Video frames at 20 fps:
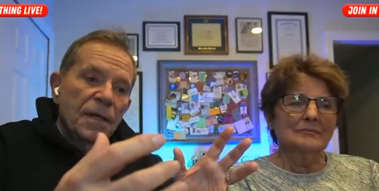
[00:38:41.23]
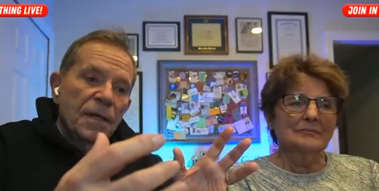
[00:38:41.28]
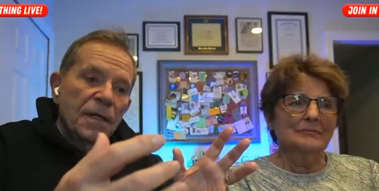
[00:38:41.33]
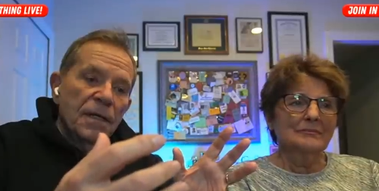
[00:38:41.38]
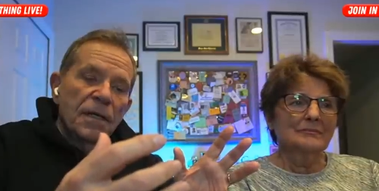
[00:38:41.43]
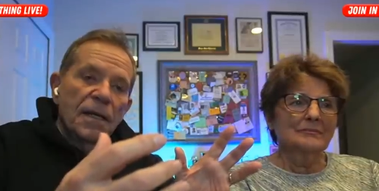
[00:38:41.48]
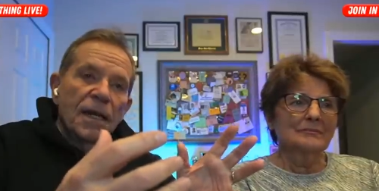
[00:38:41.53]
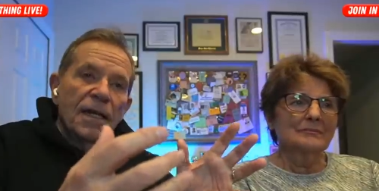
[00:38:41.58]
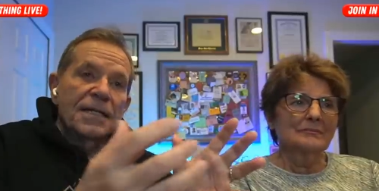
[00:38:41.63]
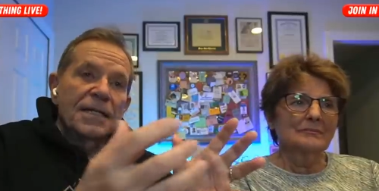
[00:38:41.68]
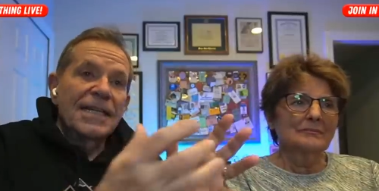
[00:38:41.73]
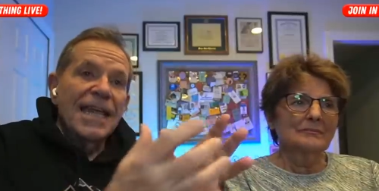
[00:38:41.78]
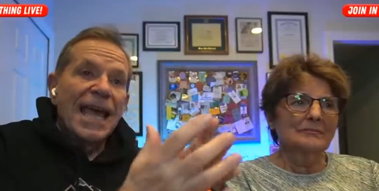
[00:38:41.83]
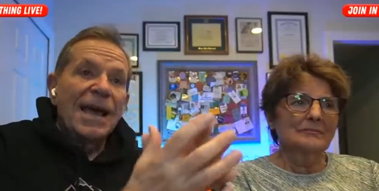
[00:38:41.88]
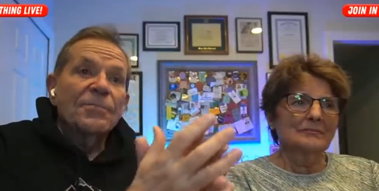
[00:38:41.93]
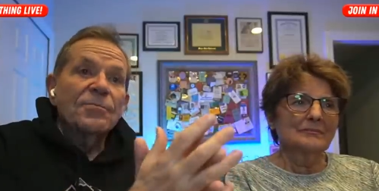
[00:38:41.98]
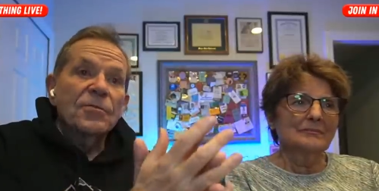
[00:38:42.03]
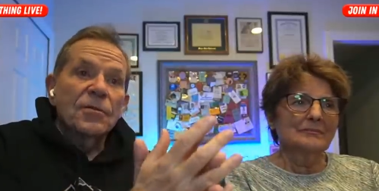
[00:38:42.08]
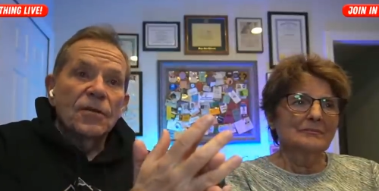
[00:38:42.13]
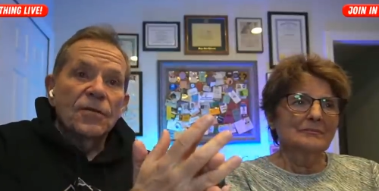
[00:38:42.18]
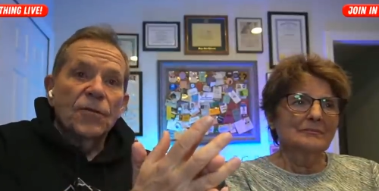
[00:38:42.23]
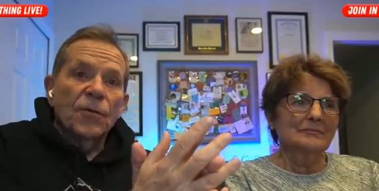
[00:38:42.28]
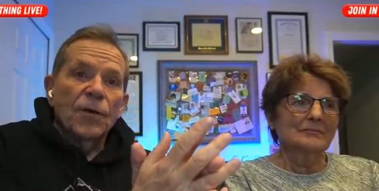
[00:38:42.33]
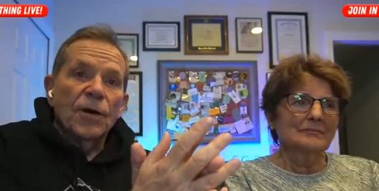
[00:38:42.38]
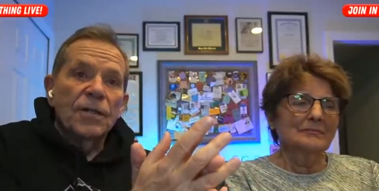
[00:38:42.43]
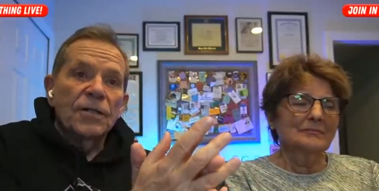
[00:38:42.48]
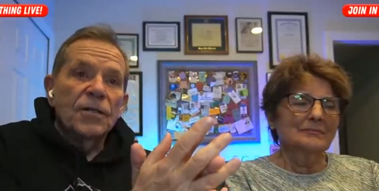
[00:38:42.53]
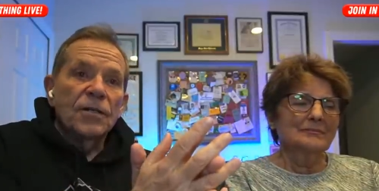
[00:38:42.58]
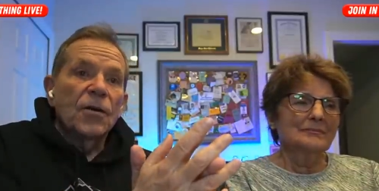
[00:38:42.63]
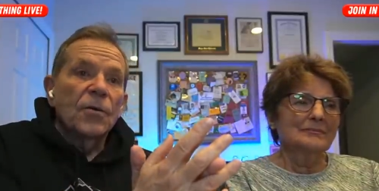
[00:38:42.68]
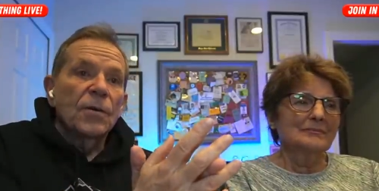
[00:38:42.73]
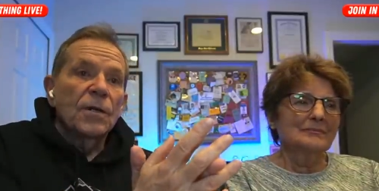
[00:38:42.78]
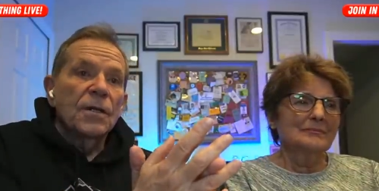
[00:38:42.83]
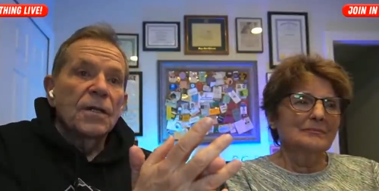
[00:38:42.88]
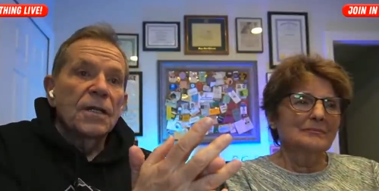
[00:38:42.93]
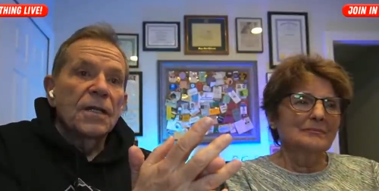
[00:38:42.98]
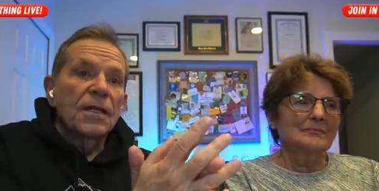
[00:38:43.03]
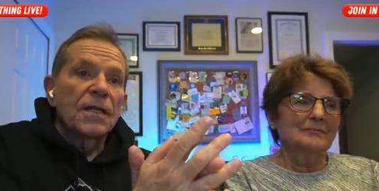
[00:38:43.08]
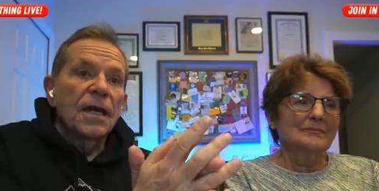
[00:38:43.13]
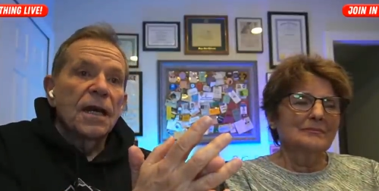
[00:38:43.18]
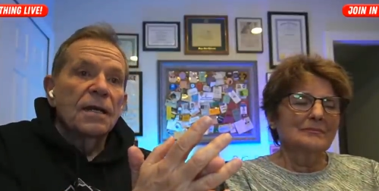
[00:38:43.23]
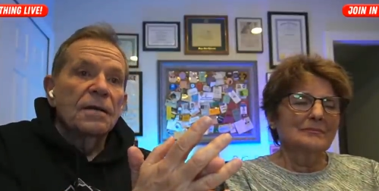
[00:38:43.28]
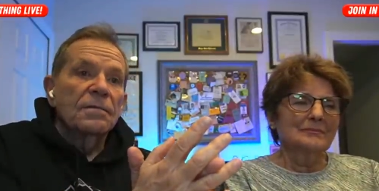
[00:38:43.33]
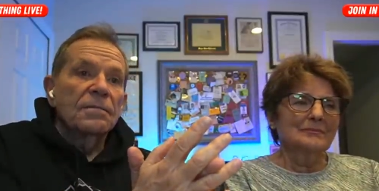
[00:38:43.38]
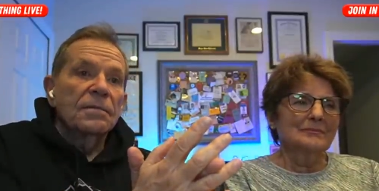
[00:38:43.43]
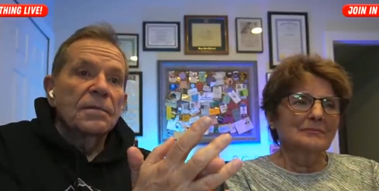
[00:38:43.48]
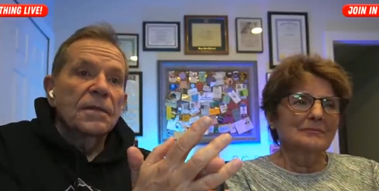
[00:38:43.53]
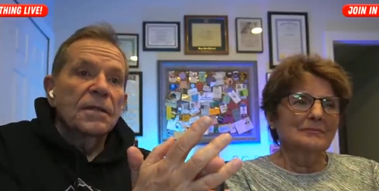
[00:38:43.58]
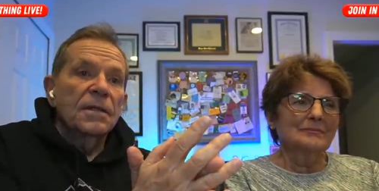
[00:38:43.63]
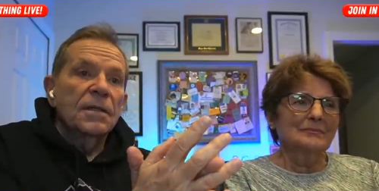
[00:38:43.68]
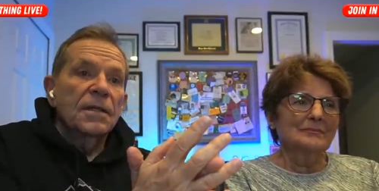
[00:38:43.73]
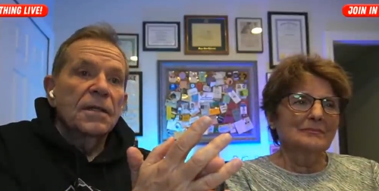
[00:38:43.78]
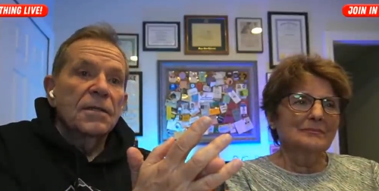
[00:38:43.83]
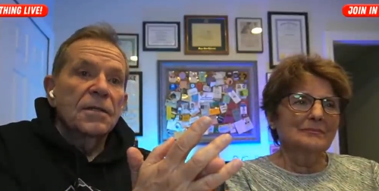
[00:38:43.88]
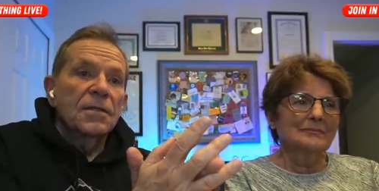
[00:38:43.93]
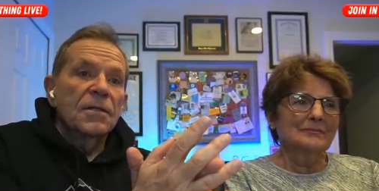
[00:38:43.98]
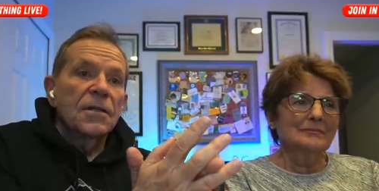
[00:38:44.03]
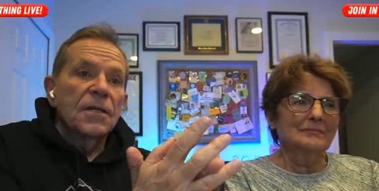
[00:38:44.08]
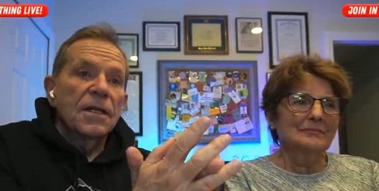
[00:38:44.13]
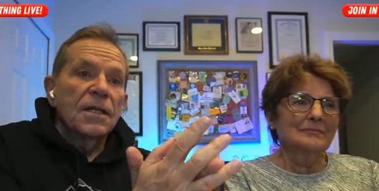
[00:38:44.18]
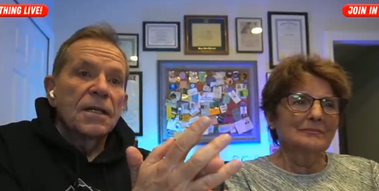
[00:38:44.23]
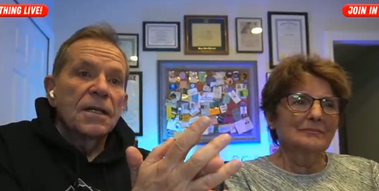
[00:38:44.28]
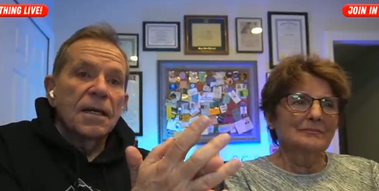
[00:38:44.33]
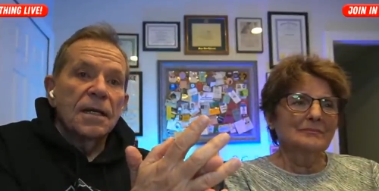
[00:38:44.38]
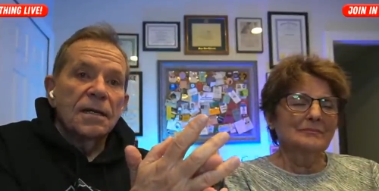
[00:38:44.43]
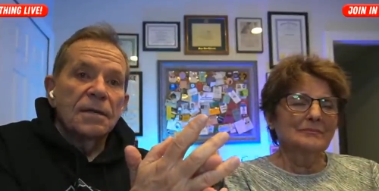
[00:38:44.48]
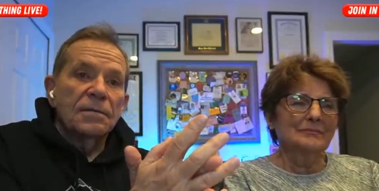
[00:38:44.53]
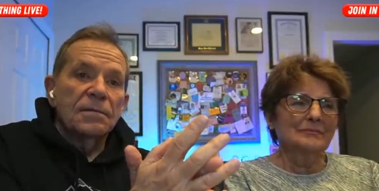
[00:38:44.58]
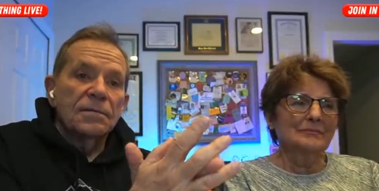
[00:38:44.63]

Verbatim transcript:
Speaker 1: adapter for it to go in the into the